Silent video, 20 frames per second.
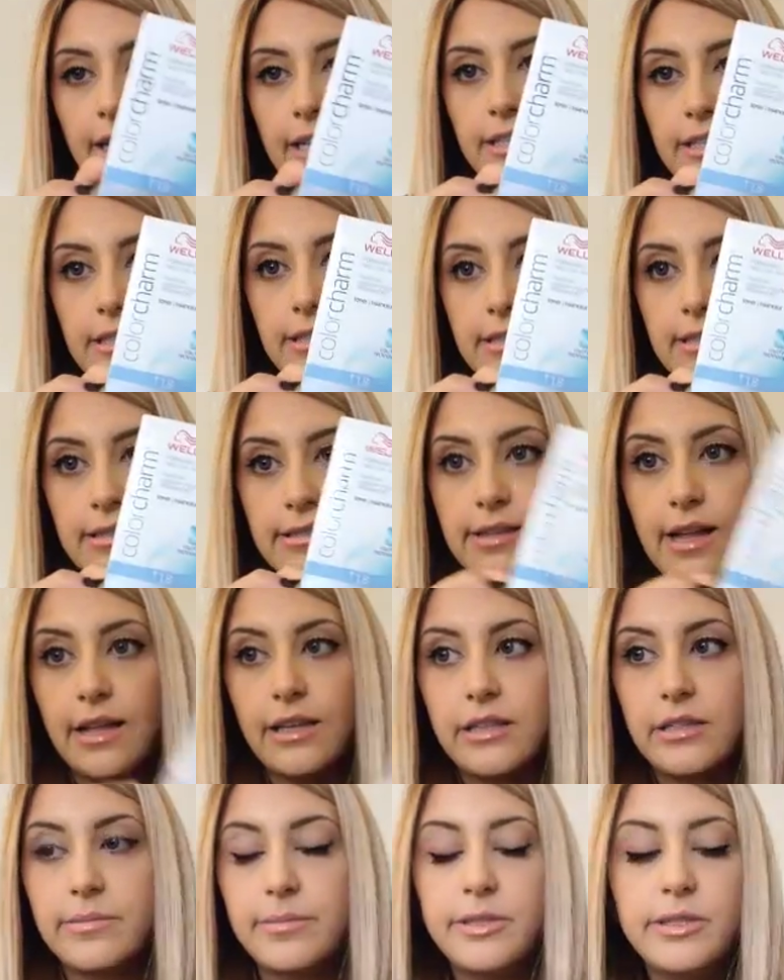get this at
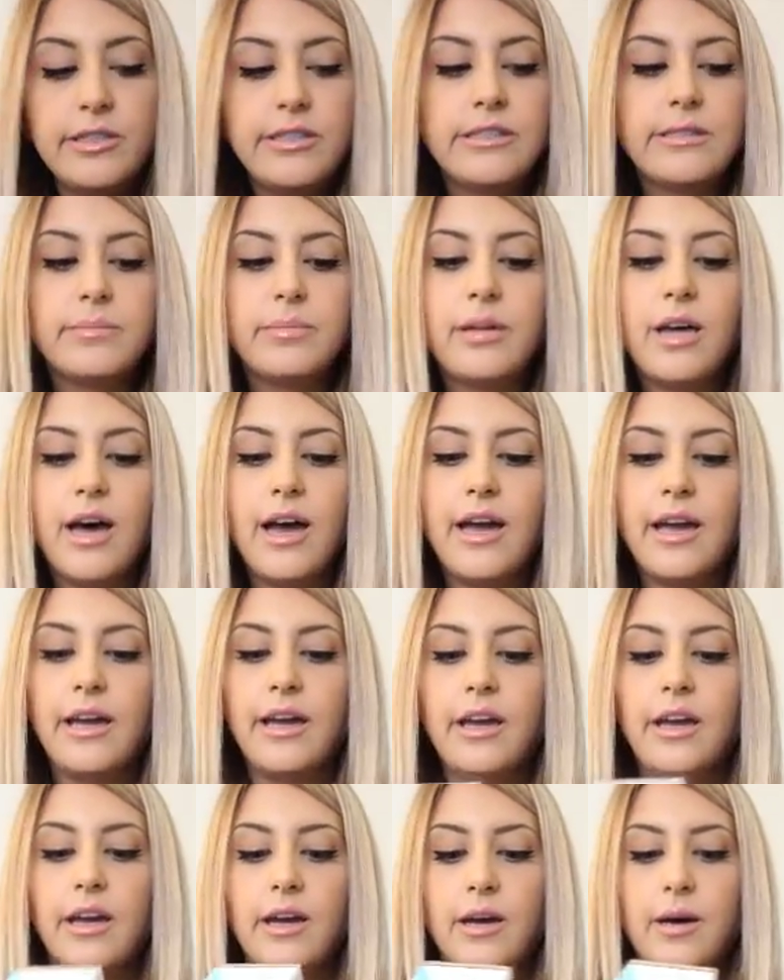Sally's Beauty Supply,
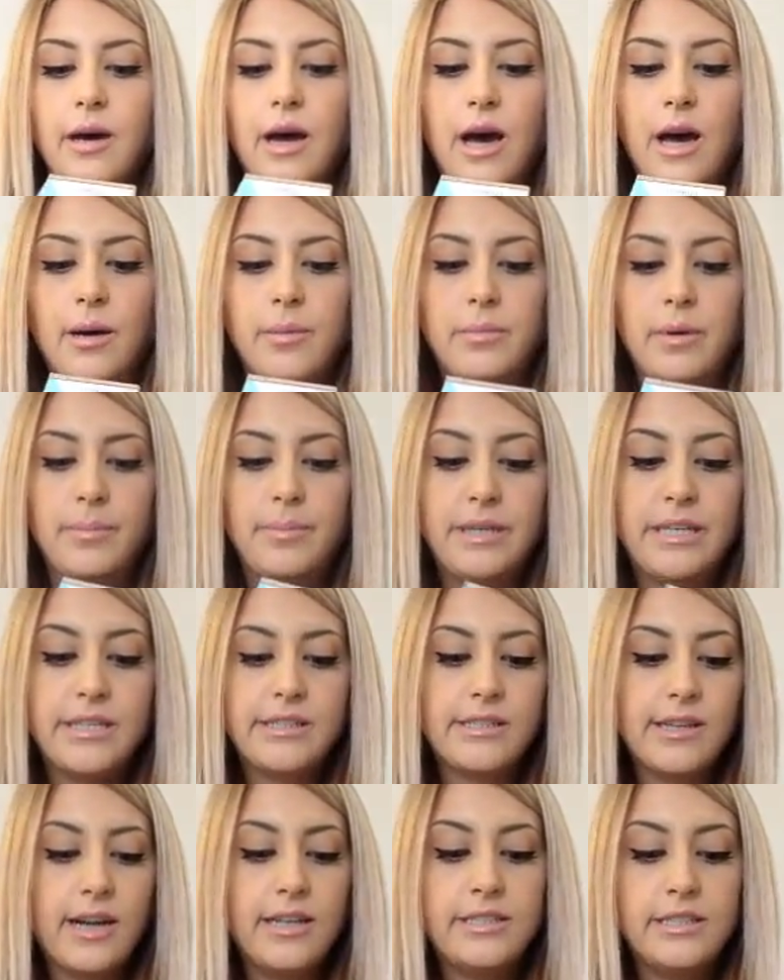but
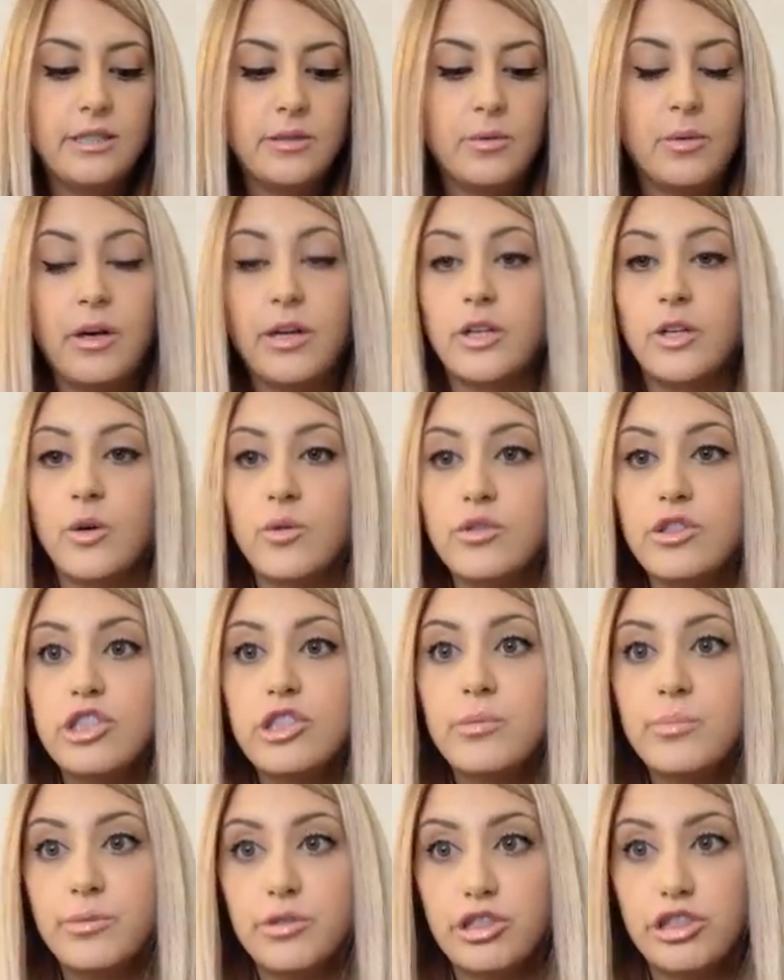because I didn't want to go
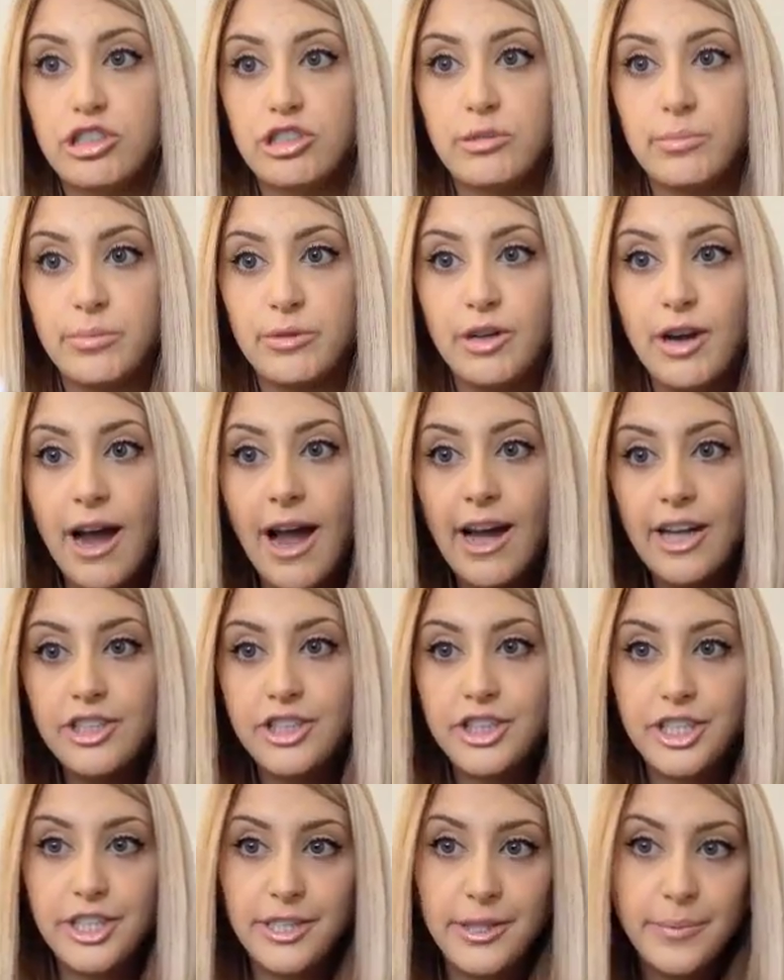super
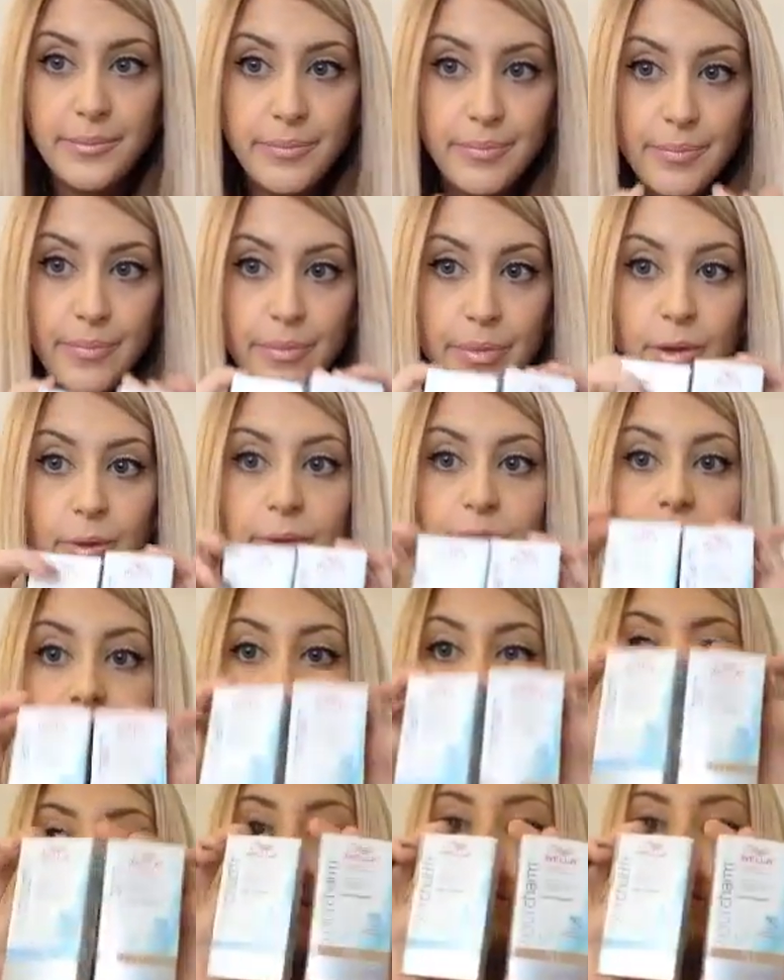ashy, what I did